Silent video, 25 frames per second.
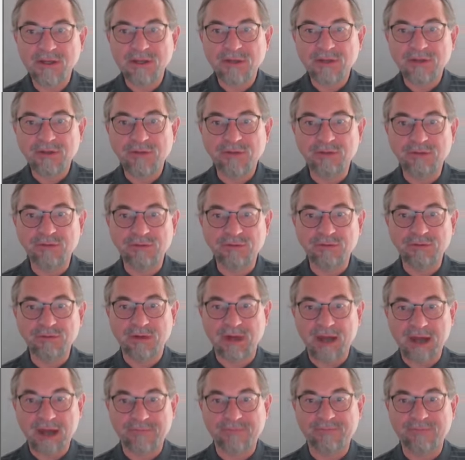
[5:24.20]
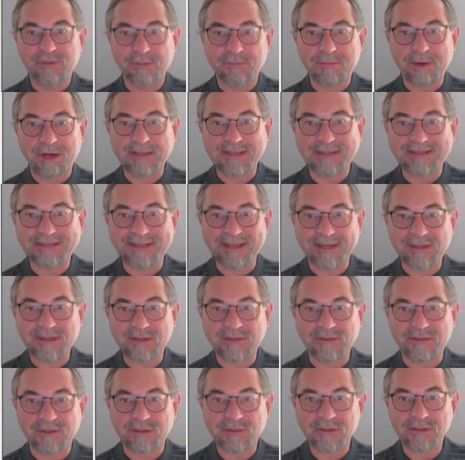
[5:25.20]
You have the
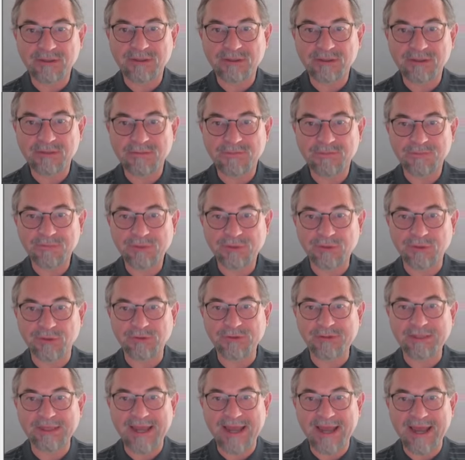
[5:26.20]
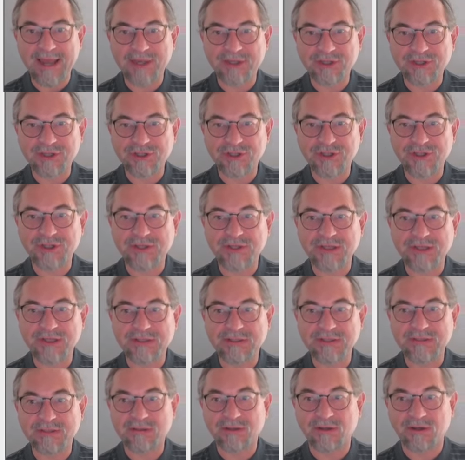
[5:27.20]
bisector. So the edge
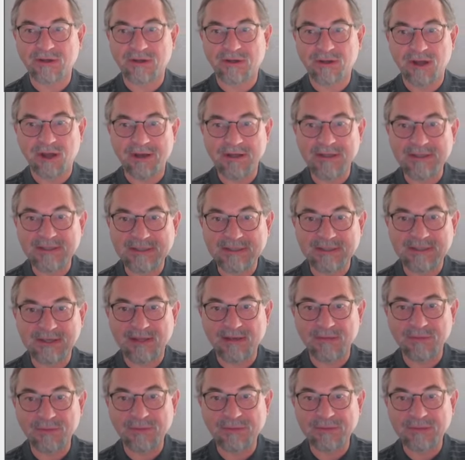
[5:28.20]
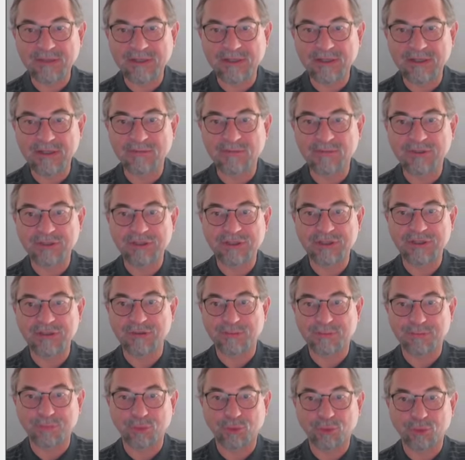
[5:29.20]
is a line segment here, which is a
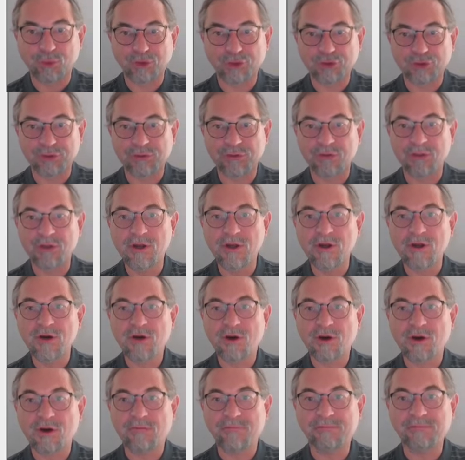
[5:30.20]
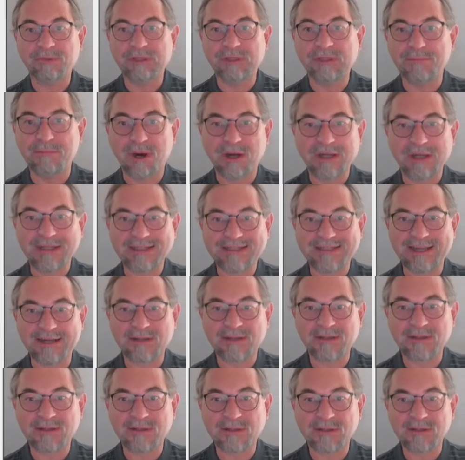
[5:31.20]
portion of the
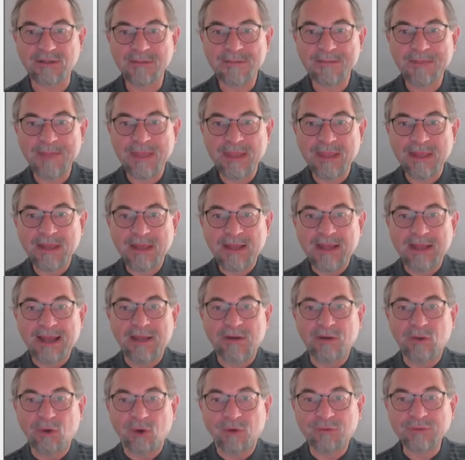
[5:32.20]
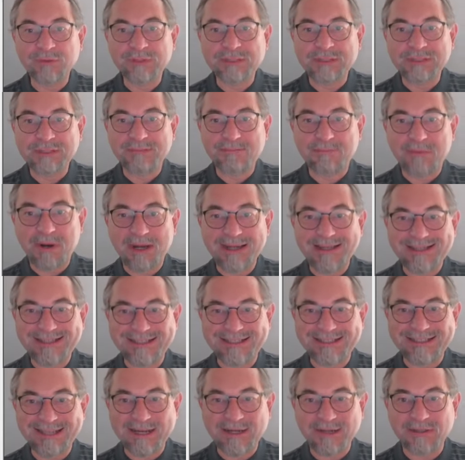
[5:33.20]
bisector. And on this
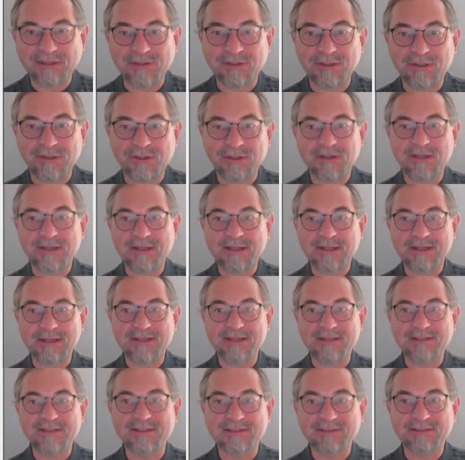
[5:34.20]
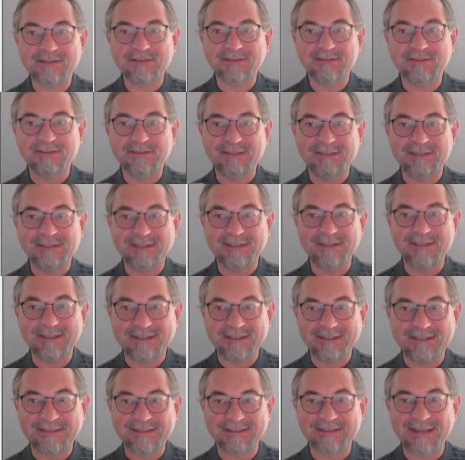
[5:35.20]
bisector is the
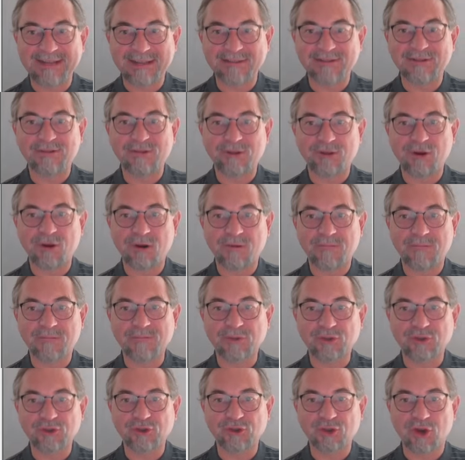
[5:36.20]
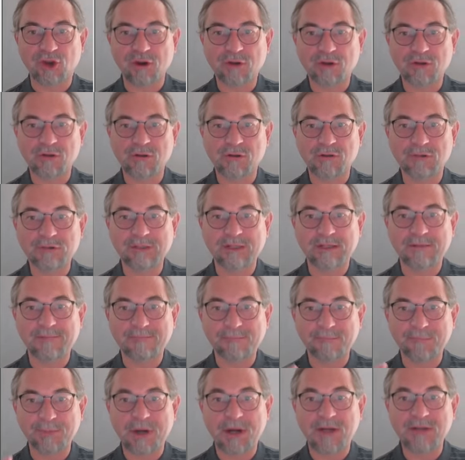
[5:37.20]
center of the circle that
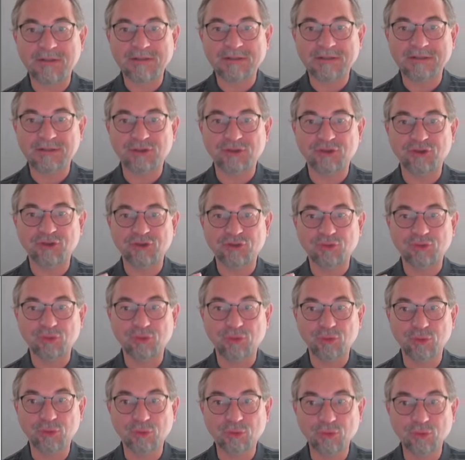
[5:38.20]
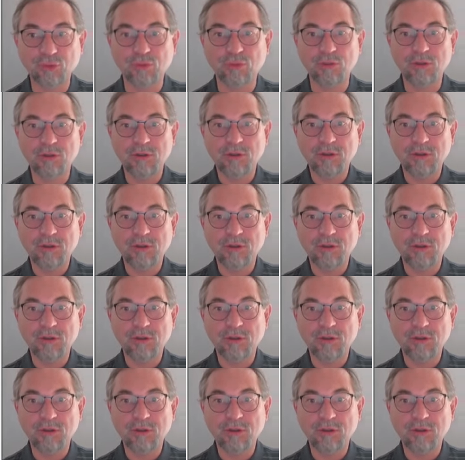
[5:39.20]
passes through